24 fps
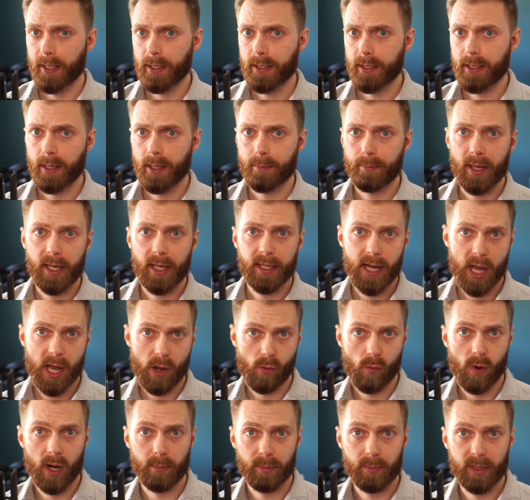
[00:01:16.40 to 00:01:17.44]
you may not
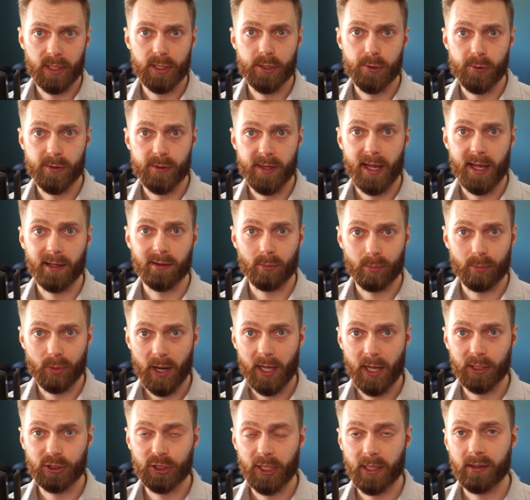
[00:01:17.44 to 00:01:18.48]
want to be doing that at the
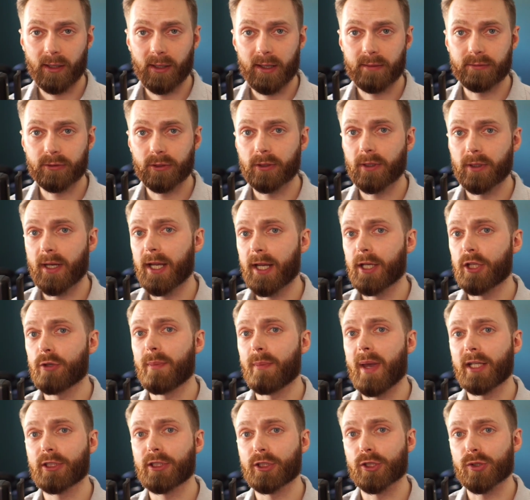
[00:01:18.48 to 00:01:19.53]
project level, and you
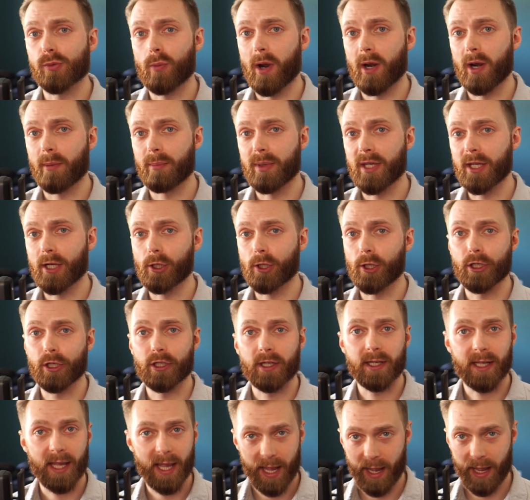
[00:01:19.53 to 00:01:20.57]
may just want to be
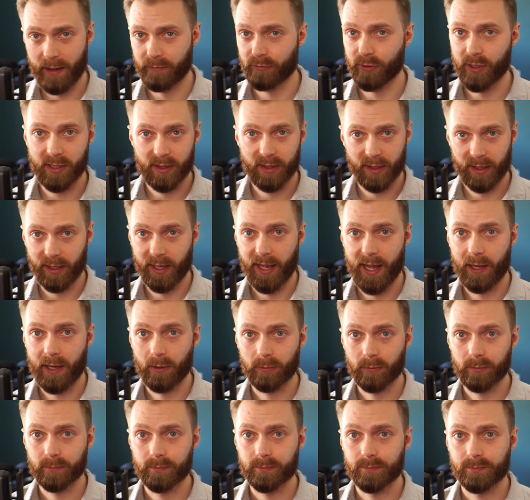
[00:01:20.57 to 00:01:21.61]
clearing everything
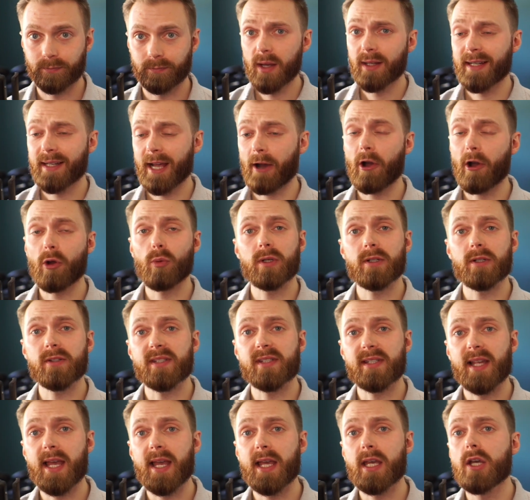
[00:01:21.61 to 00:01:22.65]
out. Now, I will
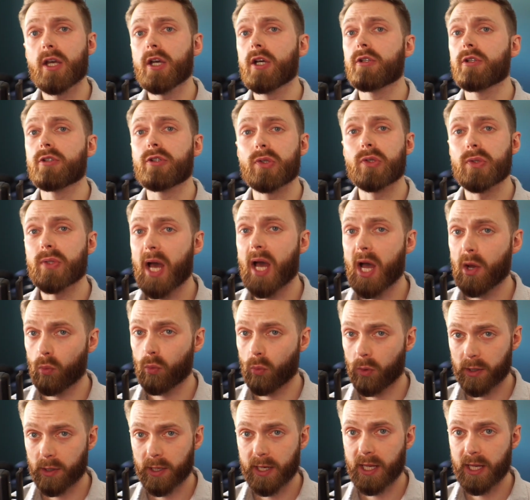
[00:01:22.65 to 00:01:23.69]
say, do not
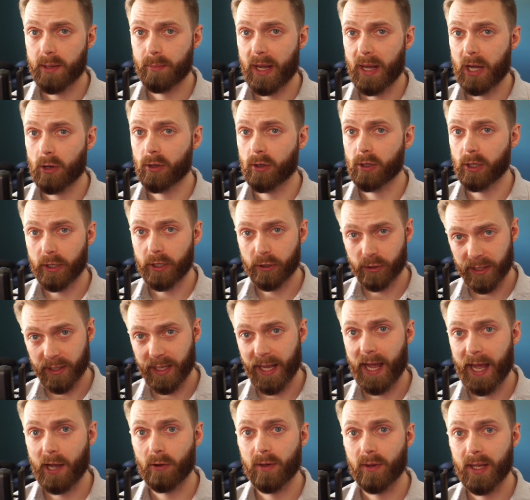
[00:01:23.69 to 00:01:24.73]
worry about clearing
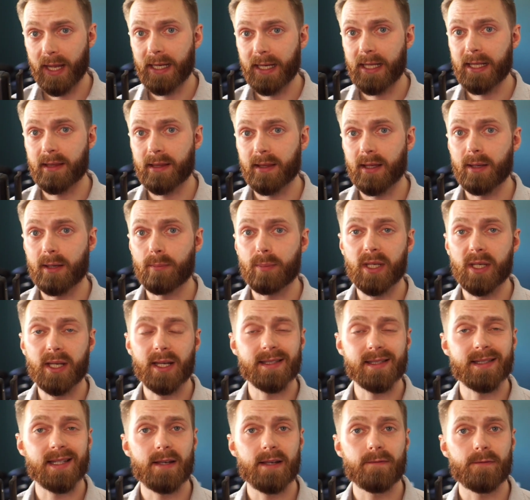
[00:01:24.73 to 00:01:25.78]
out anything,
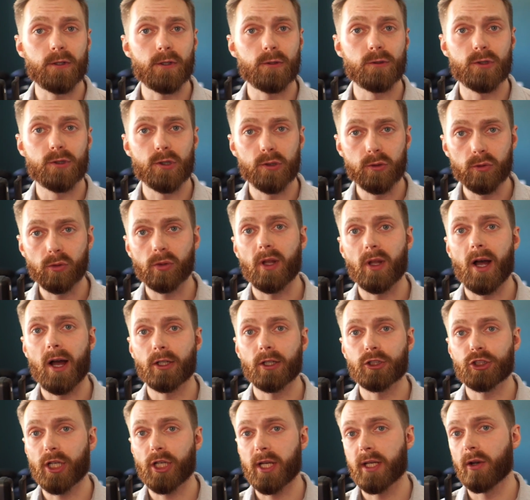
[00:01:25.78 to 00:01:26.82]
because if you do
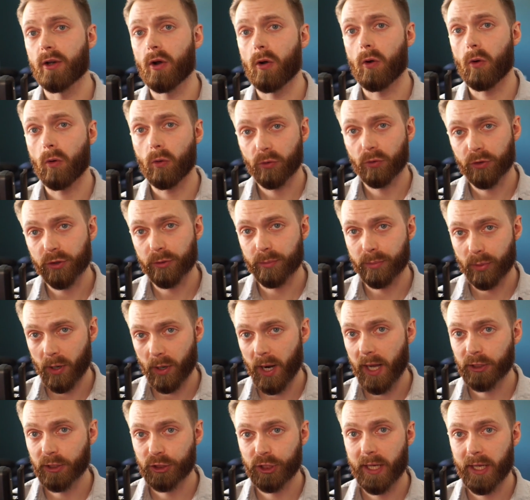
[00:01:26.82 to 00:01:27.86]
launch an older
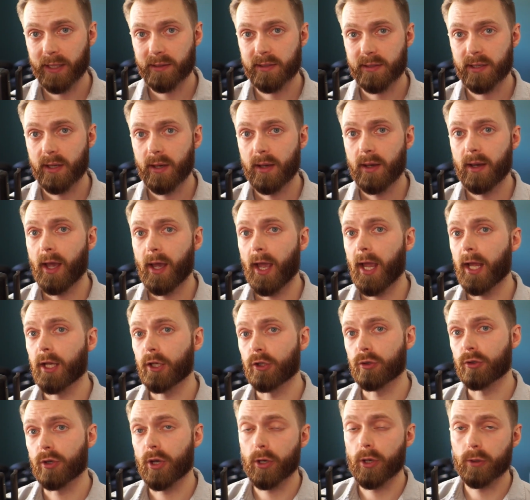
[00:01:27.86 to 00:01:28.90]
project and
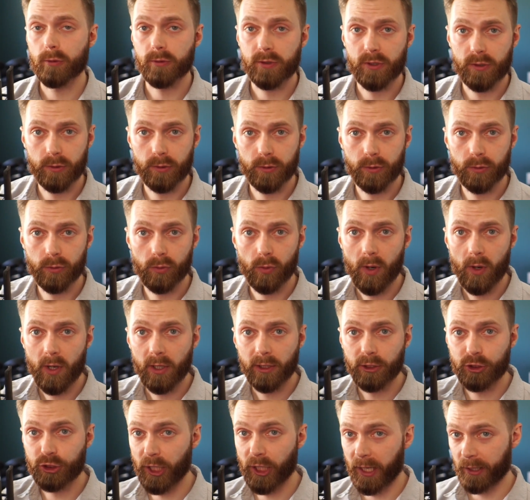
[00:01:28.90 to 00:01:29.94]
you go to
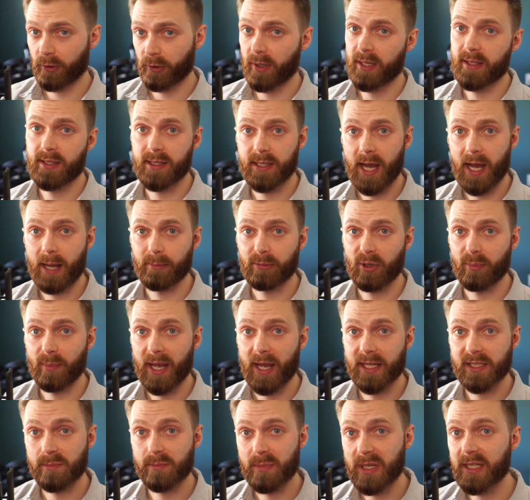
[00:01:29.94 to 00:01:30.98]
generate the
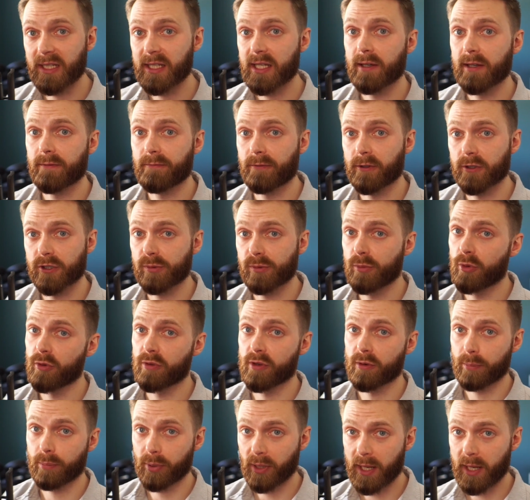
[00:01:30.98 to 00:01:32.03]
optimized media for
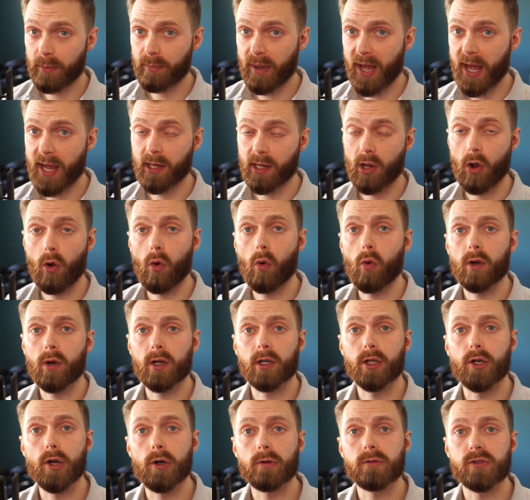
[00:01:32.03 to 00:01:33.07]
smoother playback, or
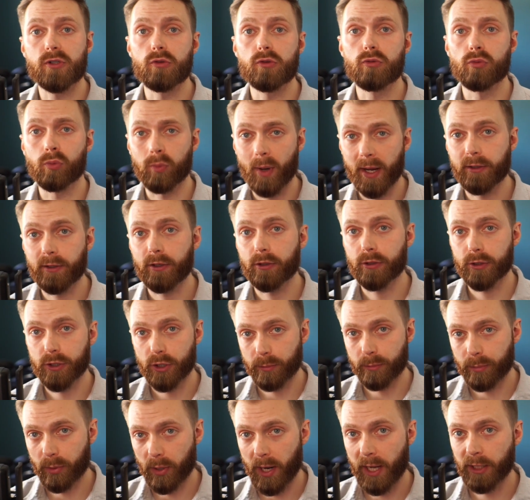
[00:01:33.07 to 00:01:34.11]
go to render
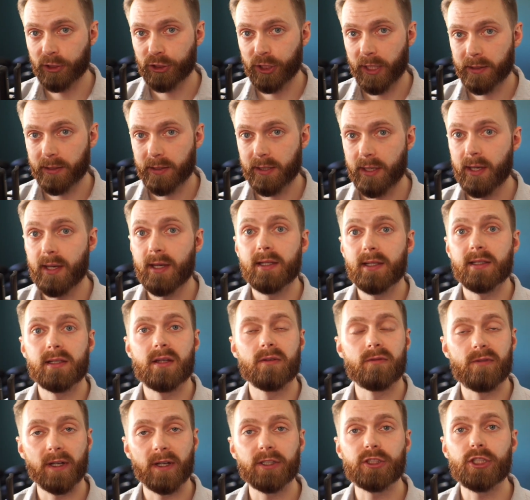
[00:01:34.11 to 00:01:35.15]
your project,
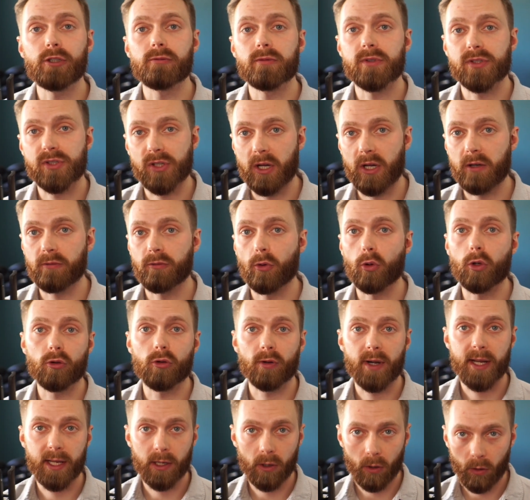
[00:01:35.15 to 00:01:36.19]
DaVinci Resolve will
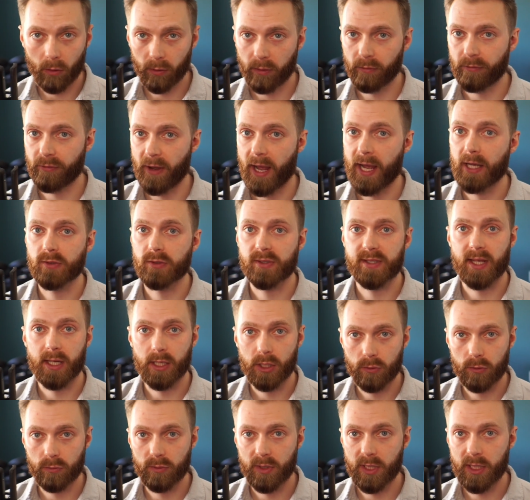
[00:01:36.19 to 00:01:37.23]
create all the files that
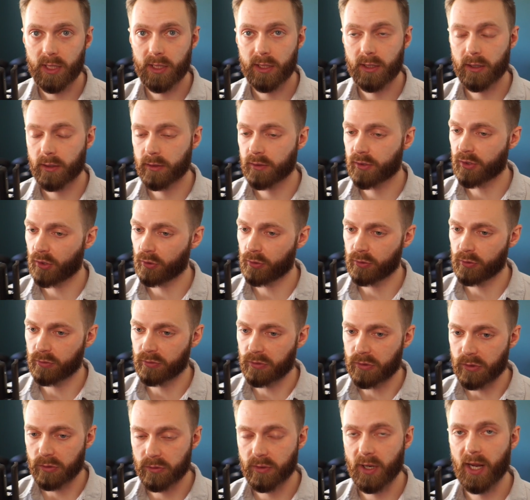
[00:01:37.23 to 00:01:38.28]
you need, so you
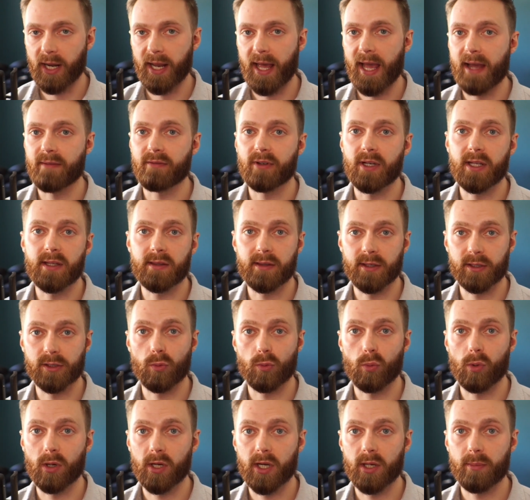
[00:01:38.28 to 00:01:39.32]
do not have anything to
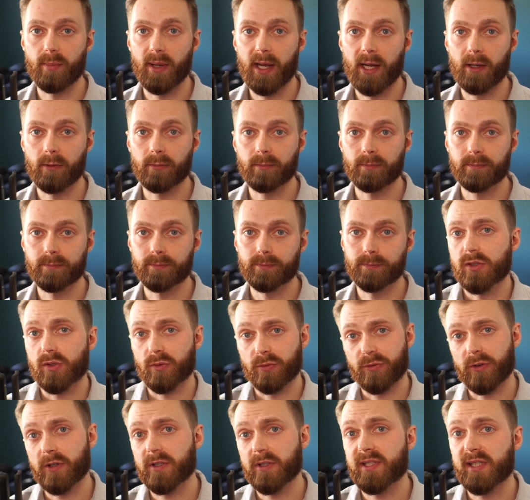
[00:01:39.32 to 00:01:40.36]
worry about. So
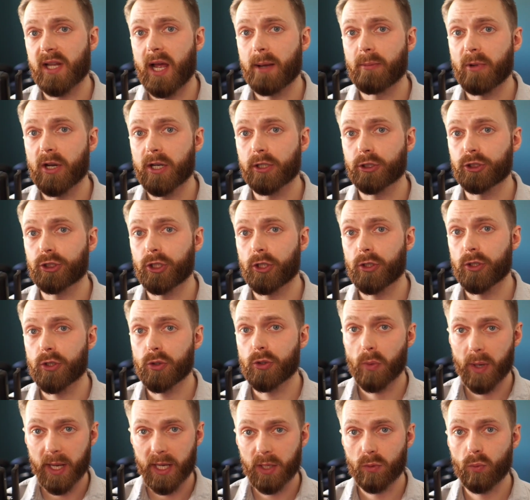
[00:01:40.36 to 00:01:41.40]
first, I'm going to show
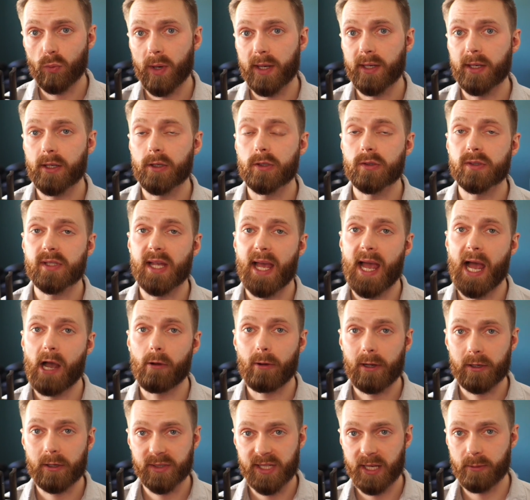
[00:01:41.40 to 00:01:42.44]
you in Windows how
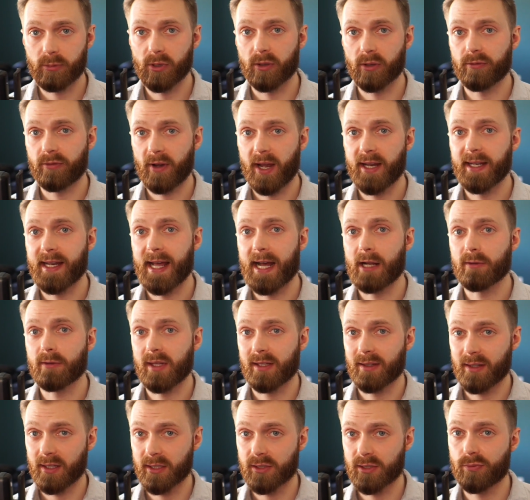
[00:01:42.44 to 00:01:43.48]
I was able to find out
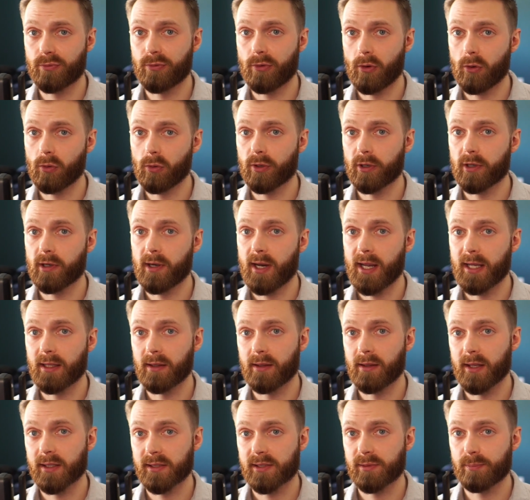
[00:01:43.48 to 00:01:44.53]
that this folder and
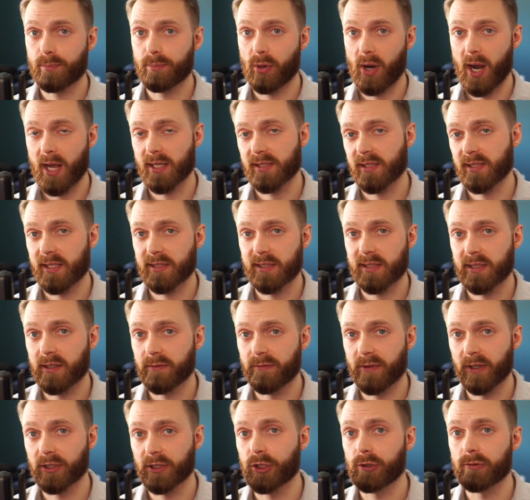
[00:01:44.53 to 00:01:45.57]
this process in
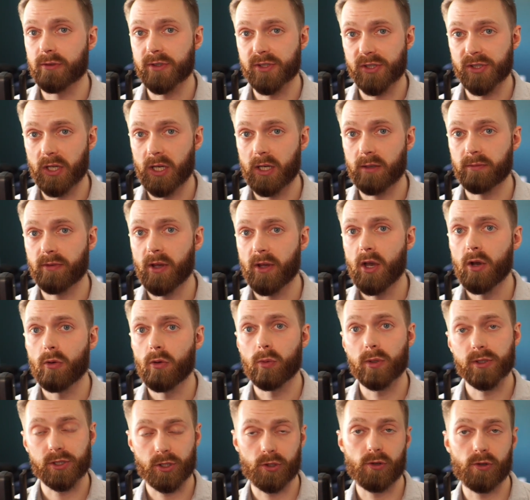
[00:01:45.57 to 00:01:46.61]
DaVinci Resolve
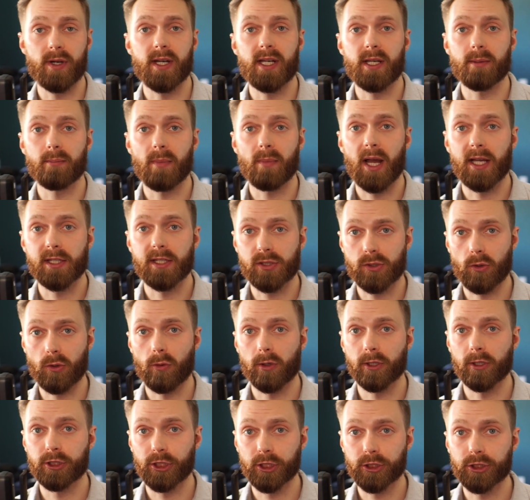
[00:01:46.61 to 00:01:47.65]
was creating my
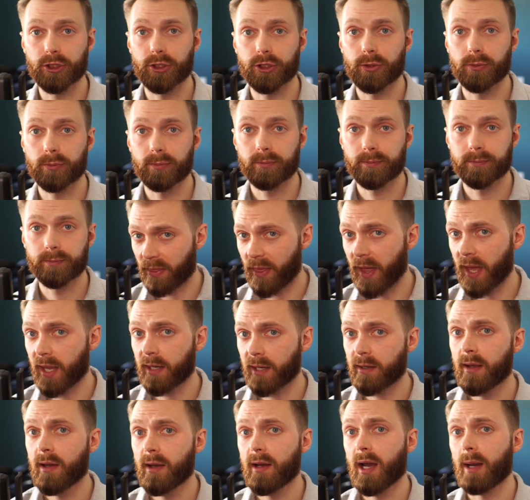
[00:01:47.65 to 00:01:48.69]
storage issue. And
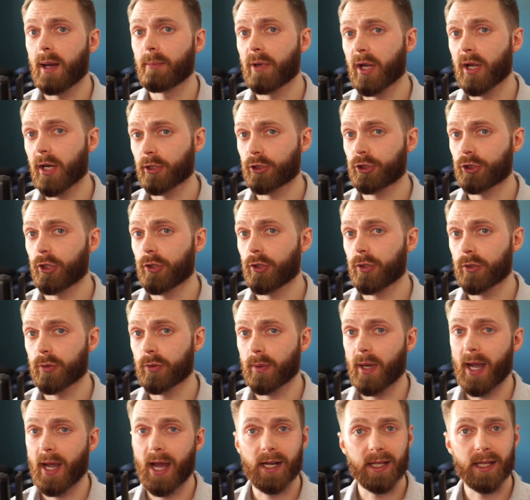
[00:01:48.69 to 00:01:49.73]
then I'm going to show you
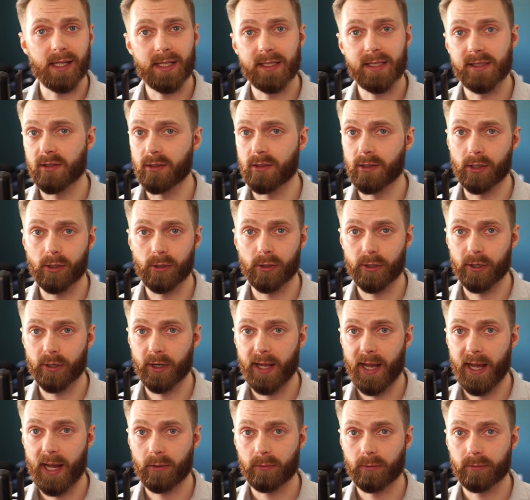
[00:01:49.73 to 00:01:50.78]
how to easily clear it
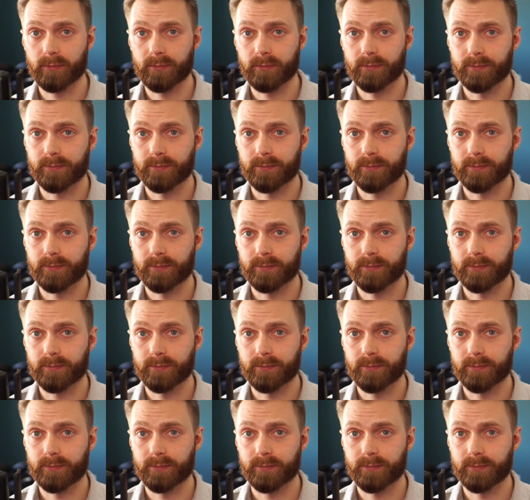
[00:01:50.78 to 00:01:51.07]
out.